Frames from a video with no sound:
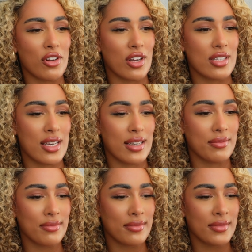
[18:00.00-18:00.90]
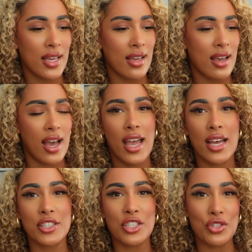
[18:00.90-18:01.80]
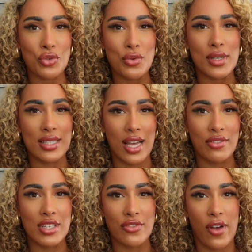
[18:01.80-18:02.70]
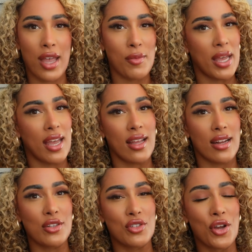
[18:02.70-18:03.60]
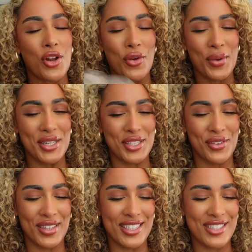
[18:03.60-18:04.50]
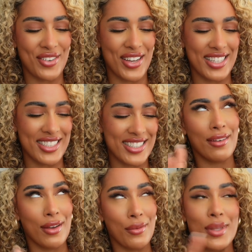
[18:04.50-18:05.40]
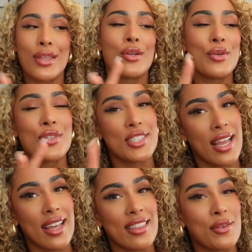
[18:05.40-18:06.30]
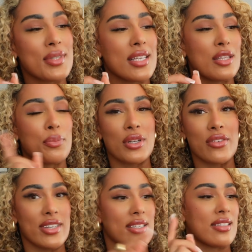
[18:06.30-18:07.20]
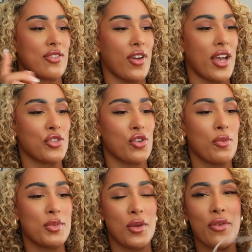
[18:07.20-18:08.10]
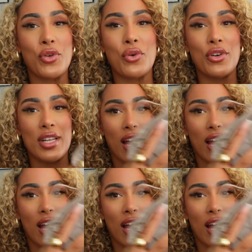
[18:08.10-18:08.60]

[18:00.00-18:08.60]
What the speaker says: latte? I actually just always have this fight in my head. I don't know which one is which. Anyway, with the nude shade that was in the previous Defy drop. So if you already